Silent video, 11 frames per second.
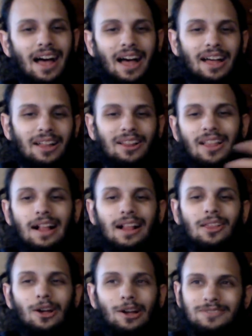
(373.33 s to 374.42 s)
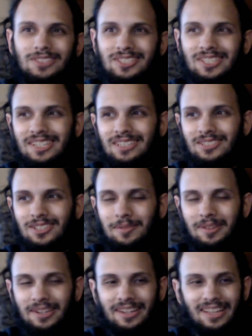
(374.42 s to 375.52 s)
I'll often sit here and talk
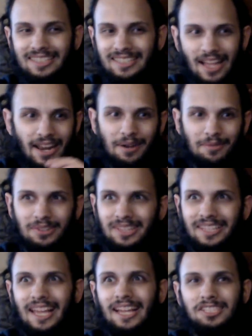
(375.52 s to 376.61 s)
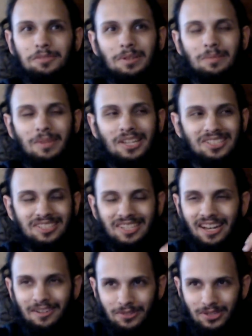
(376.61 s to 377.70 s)
about, like, not everything has to be amazing,
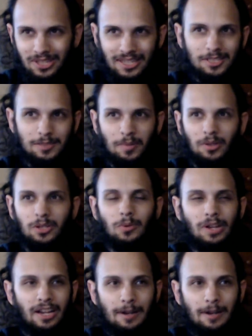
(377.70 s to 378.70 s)
not everything has to blow you away.